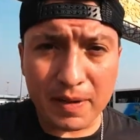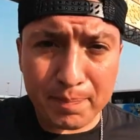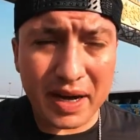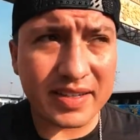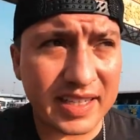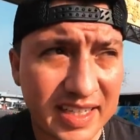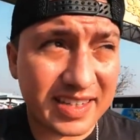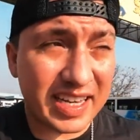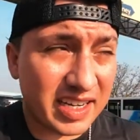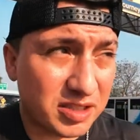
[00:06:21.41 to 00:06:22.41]
a bus that's gonna
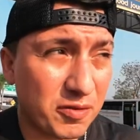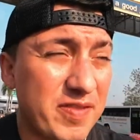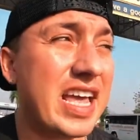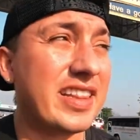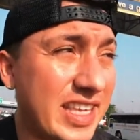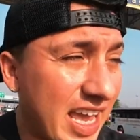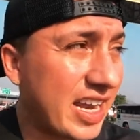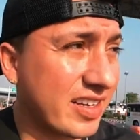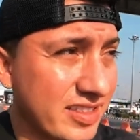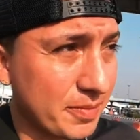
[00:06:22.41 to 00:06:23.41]
take us to Vientiane
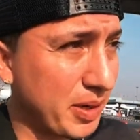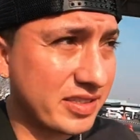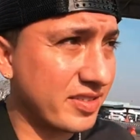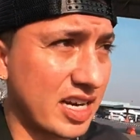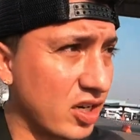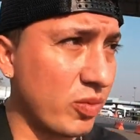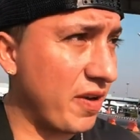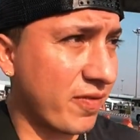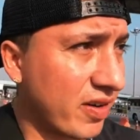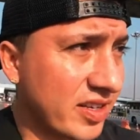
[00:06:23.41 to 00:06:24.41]
because the bus is not gonna
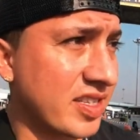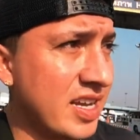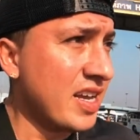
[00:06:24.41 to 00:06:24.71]
wait for us.